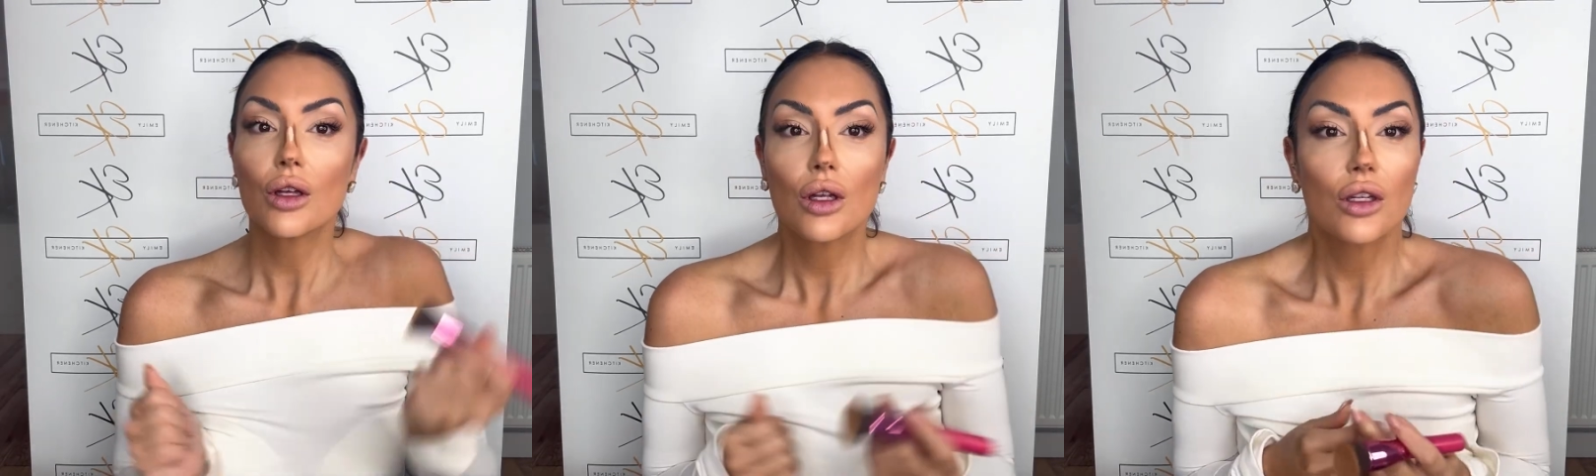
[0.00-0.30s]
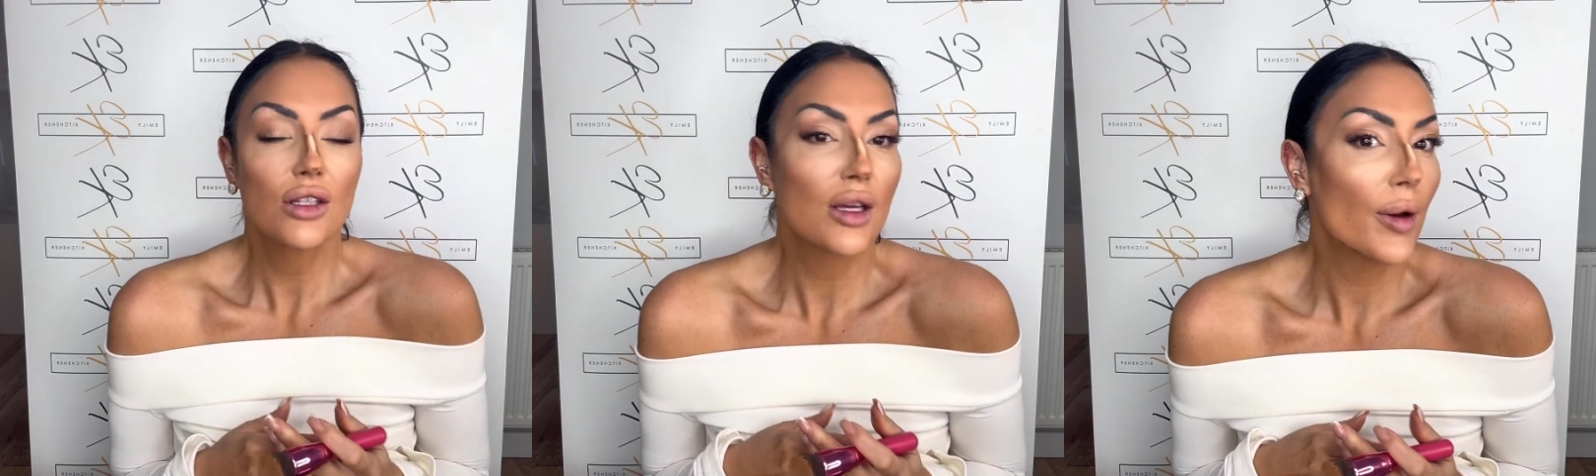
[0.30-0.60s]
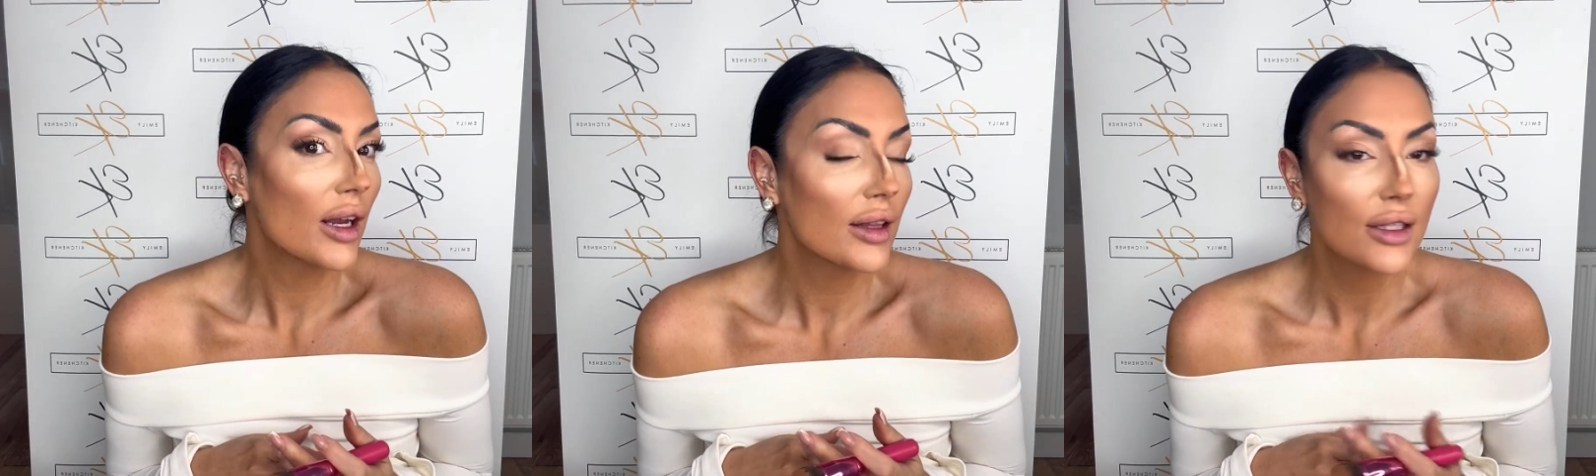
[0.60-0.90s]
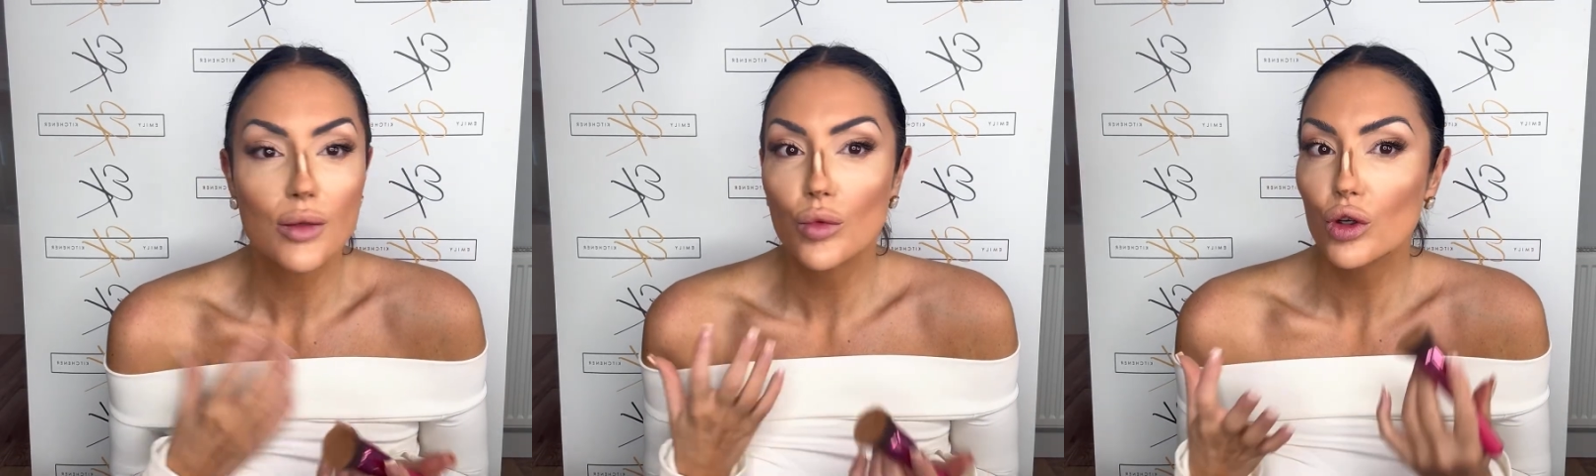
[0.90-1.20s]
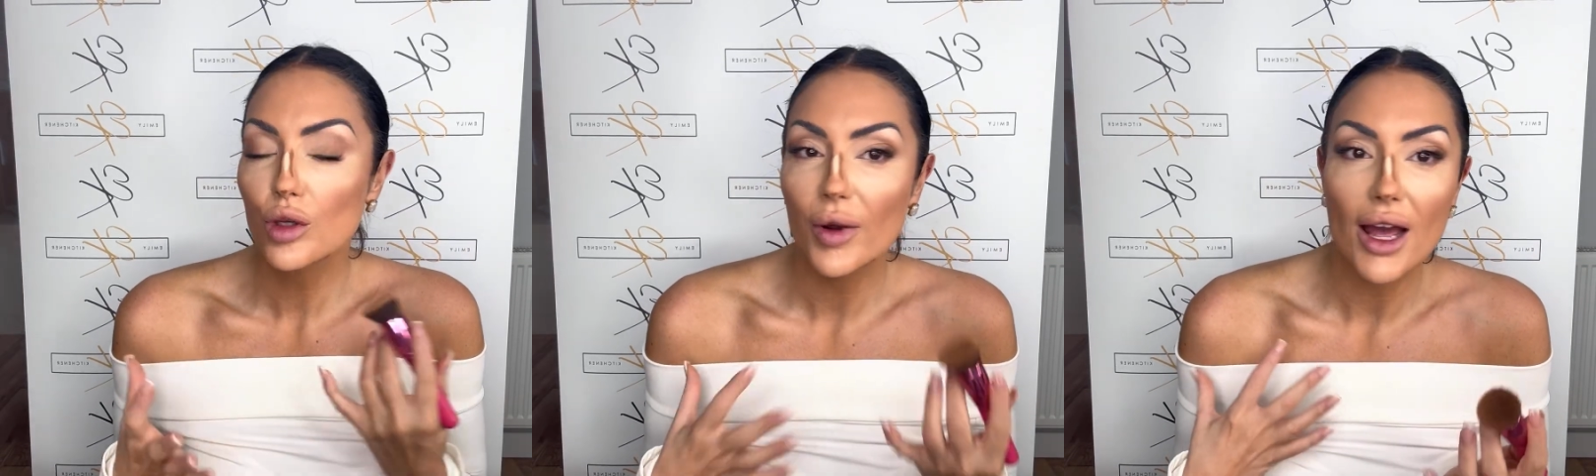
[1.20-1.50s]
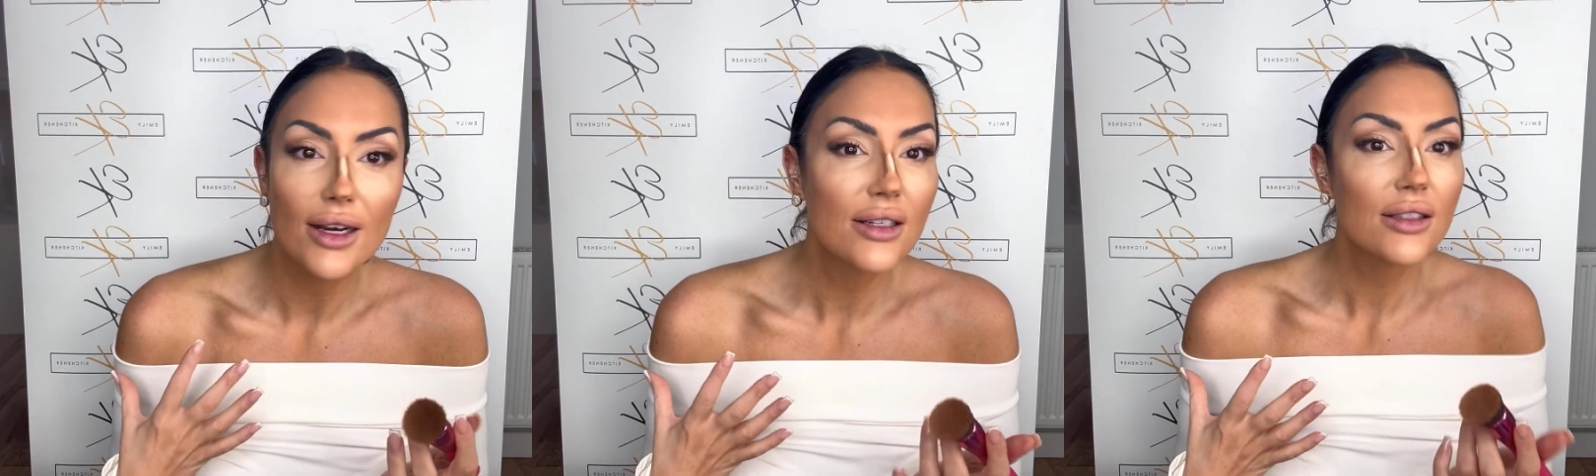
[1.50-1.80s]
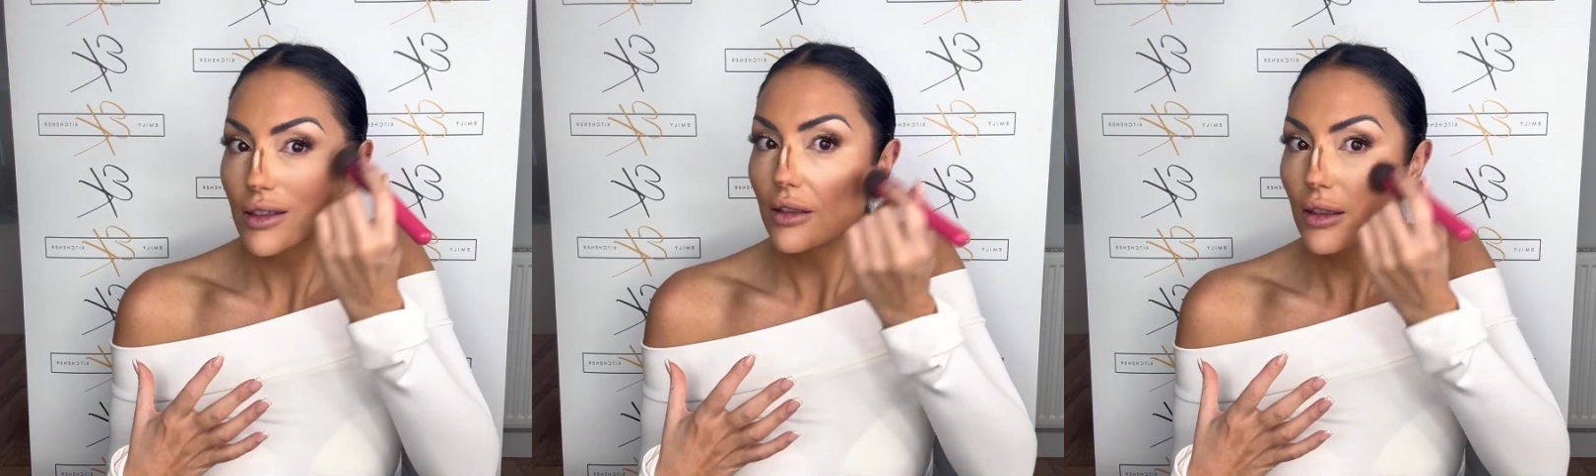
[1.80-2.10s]
Just think about it like this, the more you
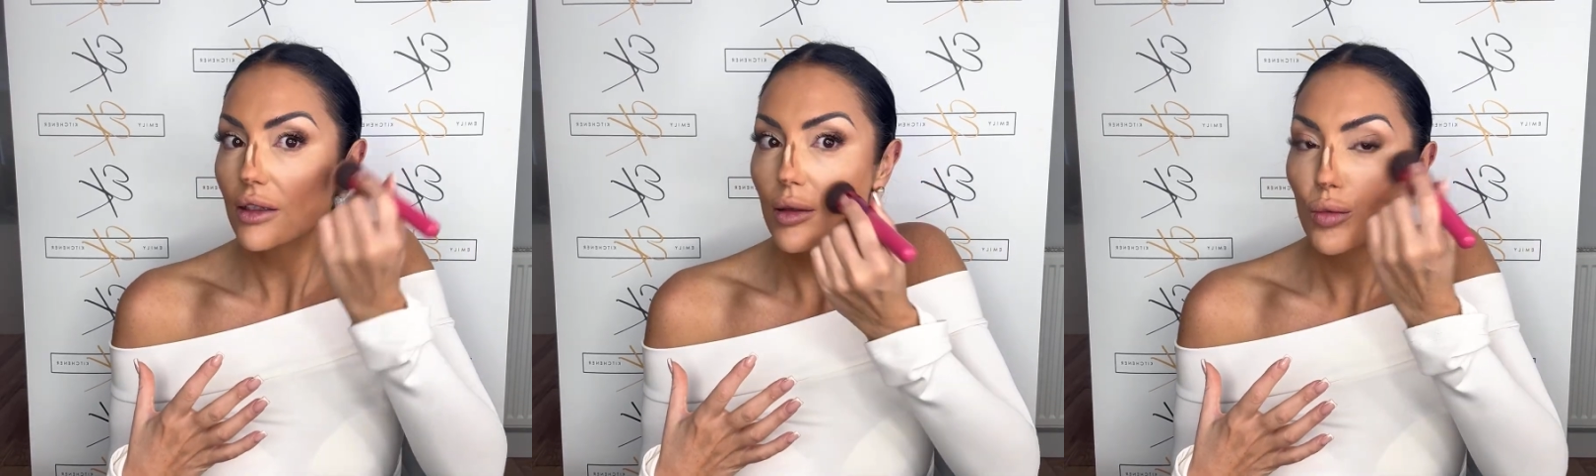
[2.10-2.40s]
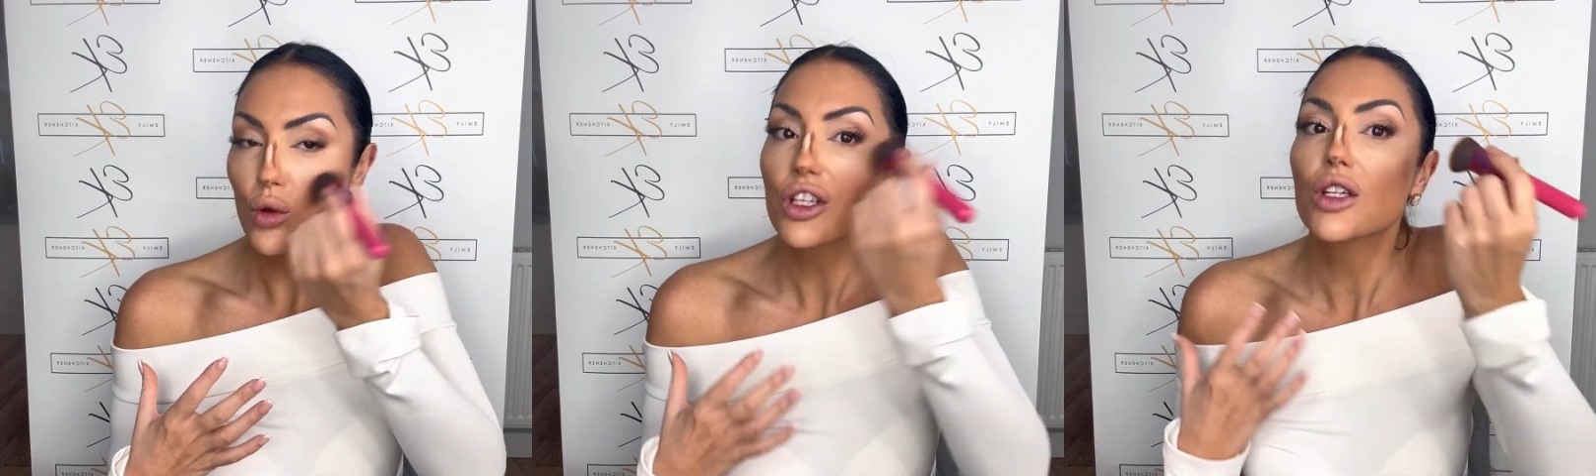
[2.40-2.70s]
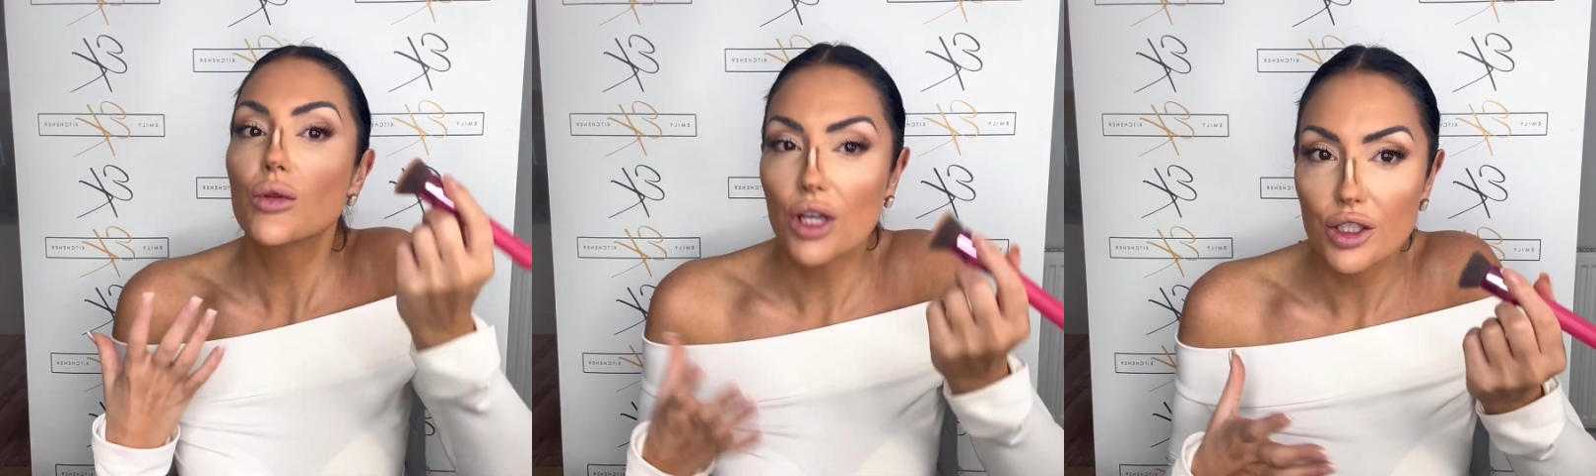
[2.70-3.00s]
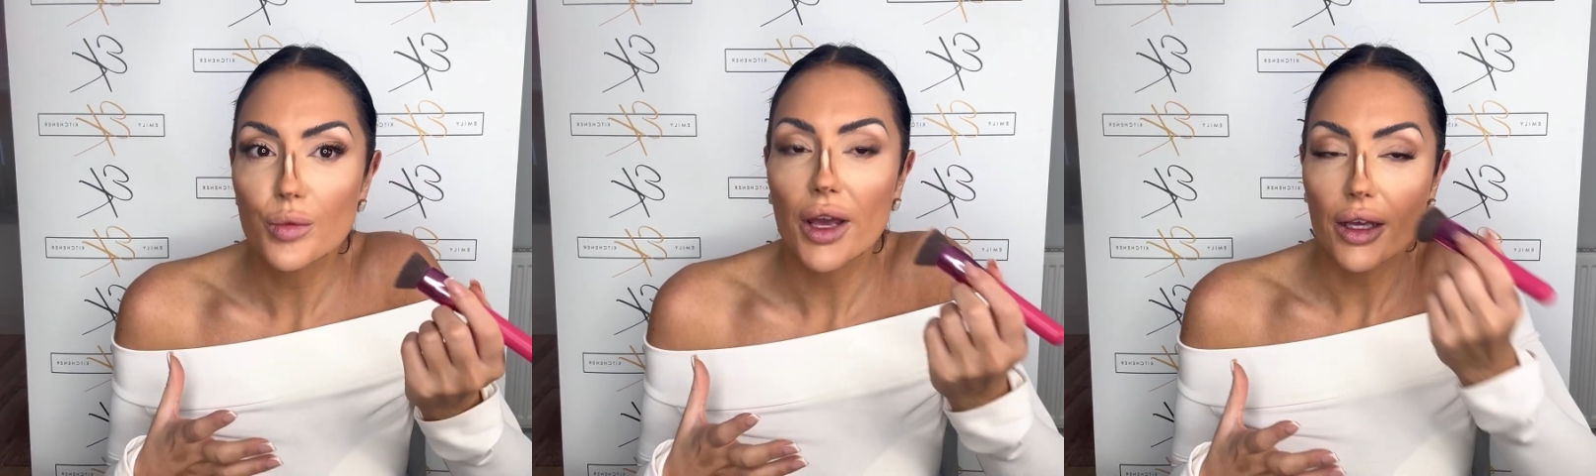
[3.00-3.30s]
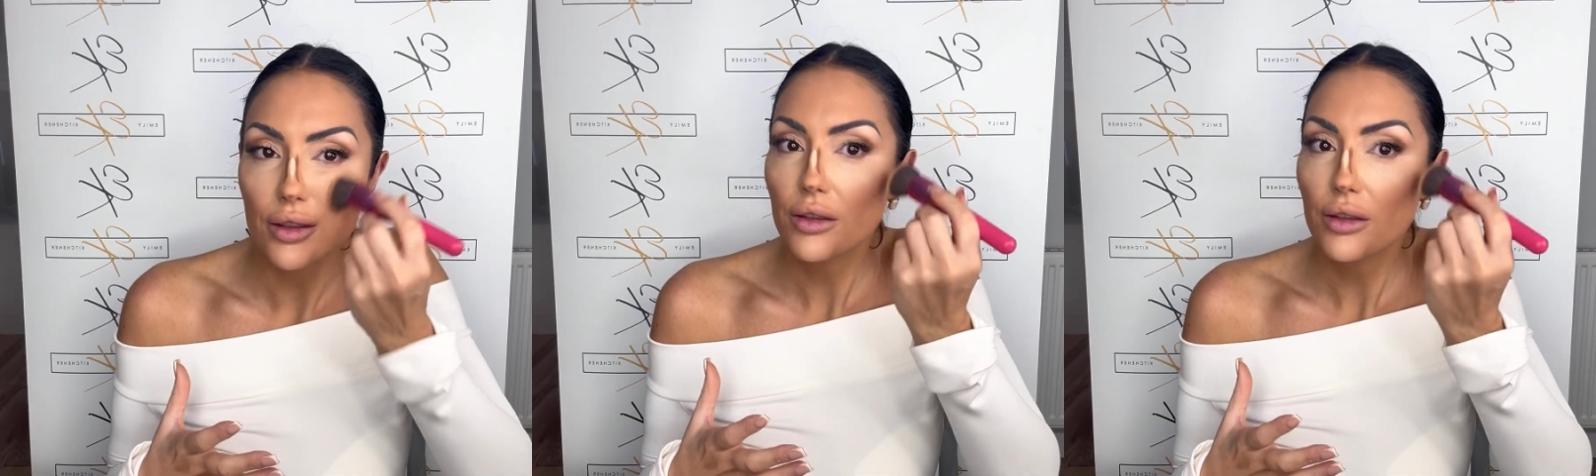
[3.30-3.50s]
blend, the more subtle it's going to be,